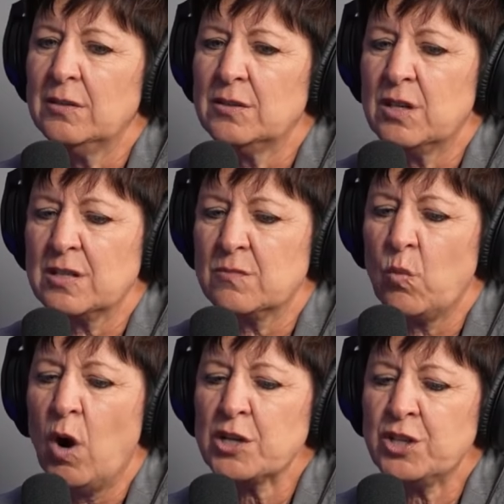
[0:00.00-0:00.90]
just
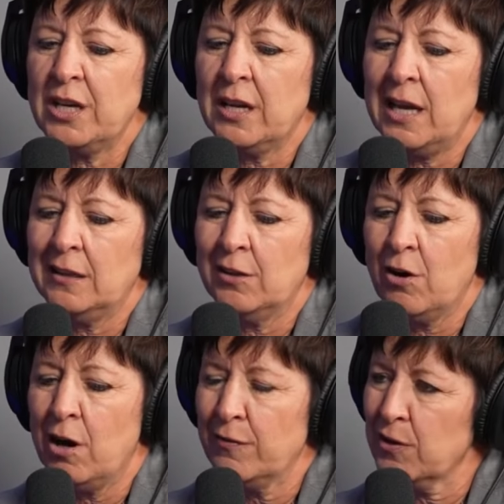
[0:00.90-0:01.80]
watching Caitlin
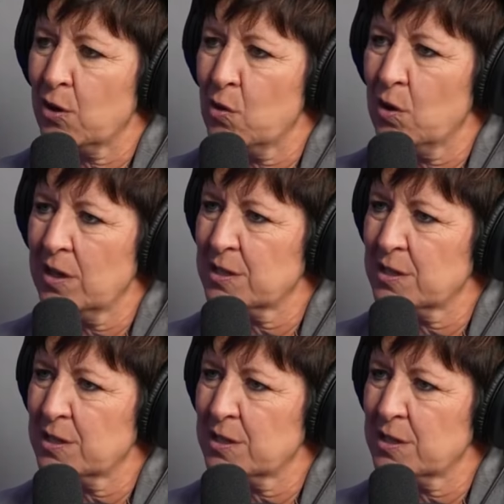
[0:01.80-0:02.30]
off the court